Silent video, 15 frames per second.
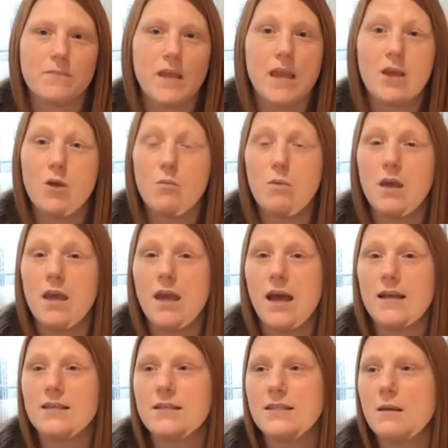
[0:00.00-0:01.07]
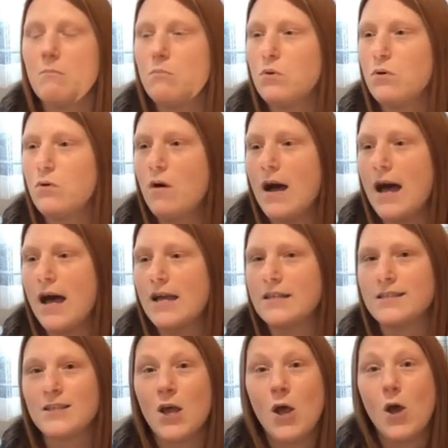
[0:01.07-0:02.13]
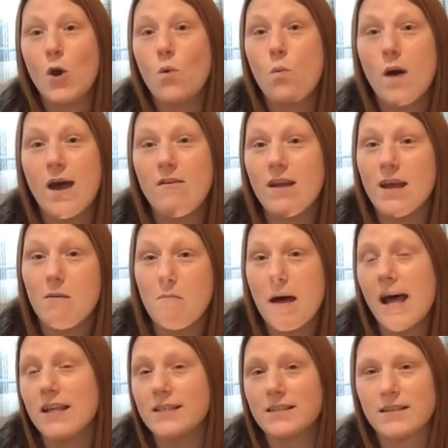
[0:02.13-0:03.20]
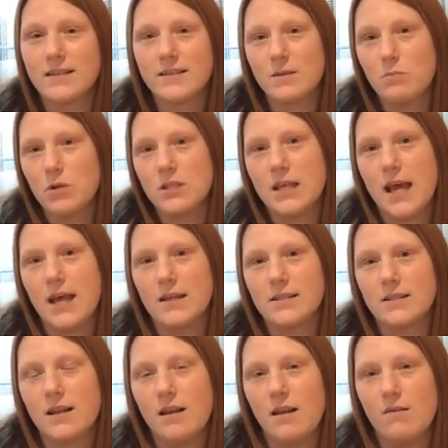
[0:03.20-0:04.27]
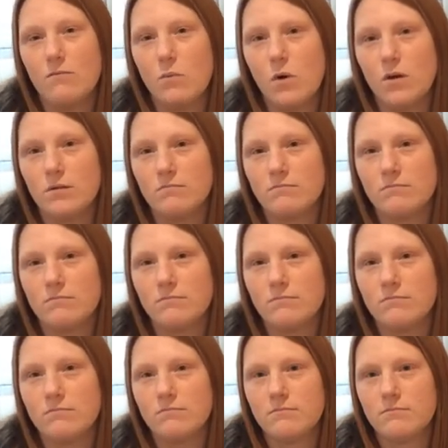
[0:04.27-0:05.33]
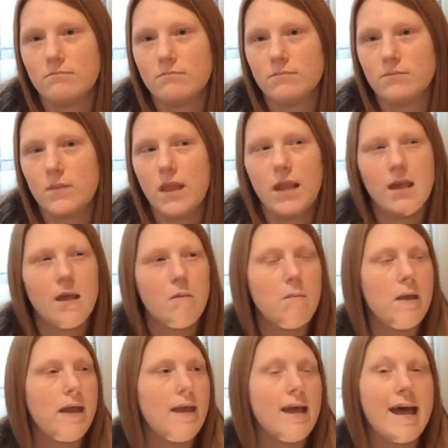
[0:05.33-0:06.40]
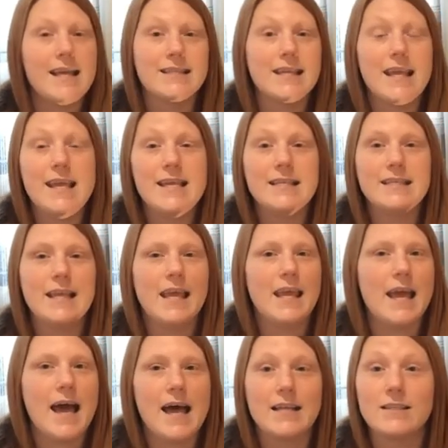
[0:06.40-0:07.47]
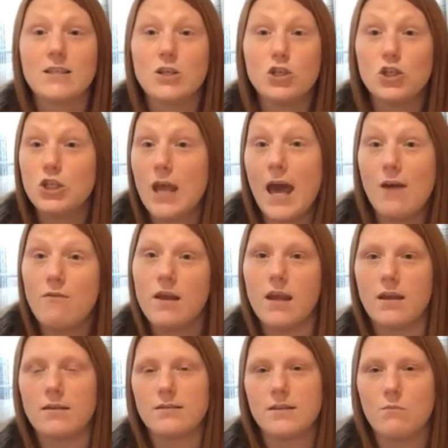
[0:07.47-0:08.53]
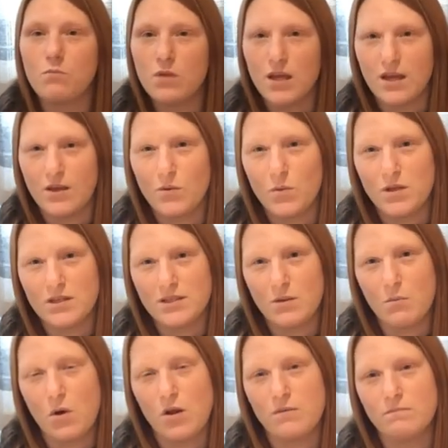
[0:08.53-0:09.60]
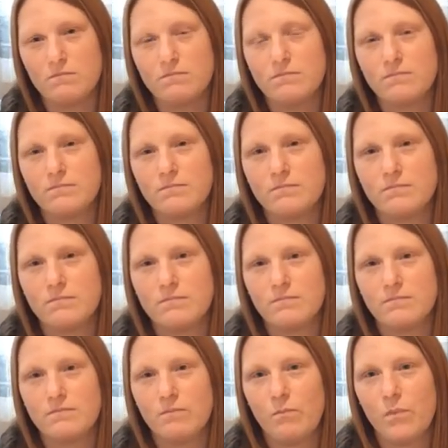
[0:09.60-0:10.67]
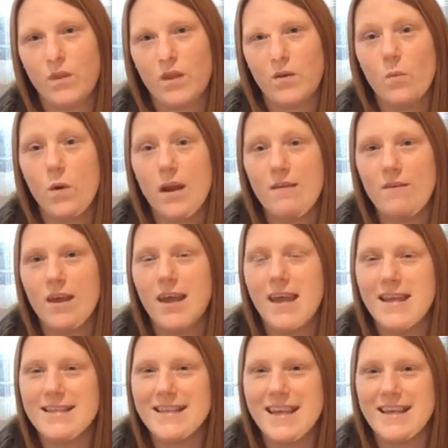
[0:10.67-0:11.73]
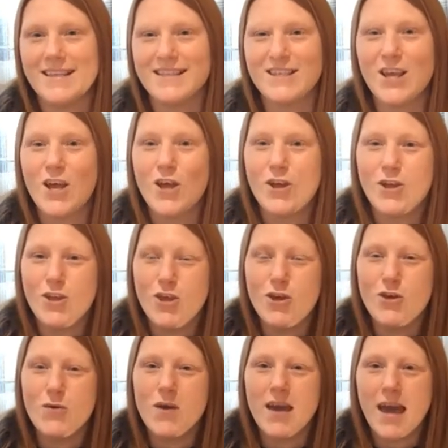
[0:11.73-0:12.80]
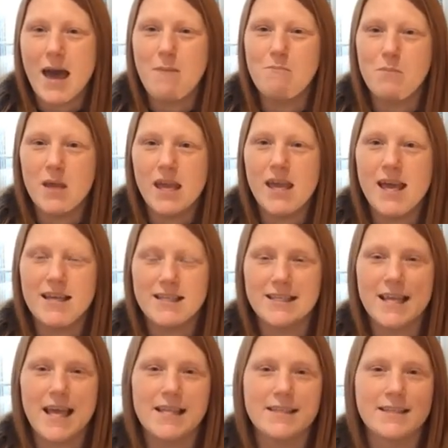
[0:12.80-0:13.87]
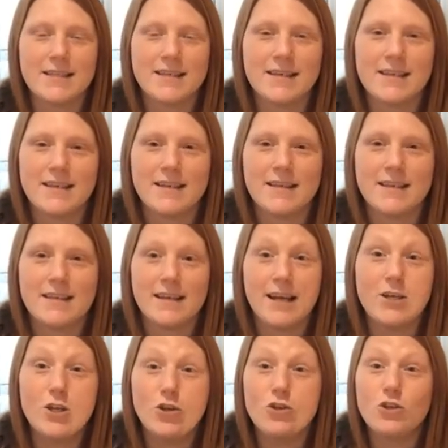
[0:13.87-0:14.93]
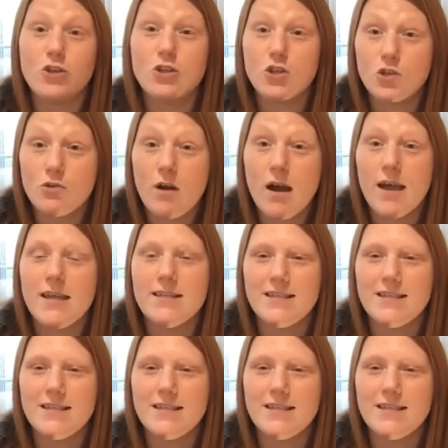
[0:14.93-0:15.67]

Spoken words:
It could be as simple as wearing a mask to protect a loved one. It can be as easy as sharing something with someone. Whatever it is, you can be a saint, and you should try